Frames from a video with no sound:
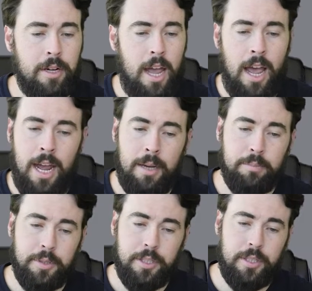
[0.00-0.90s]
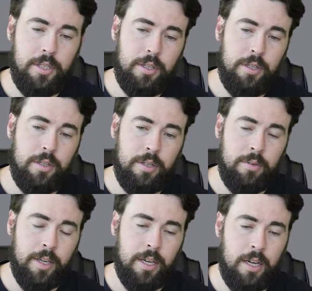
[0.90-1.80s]
to apps,
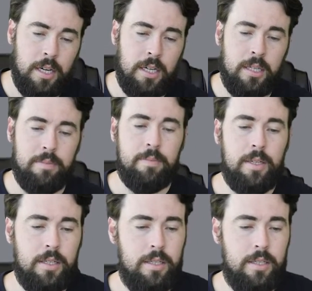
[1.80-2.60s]
we come,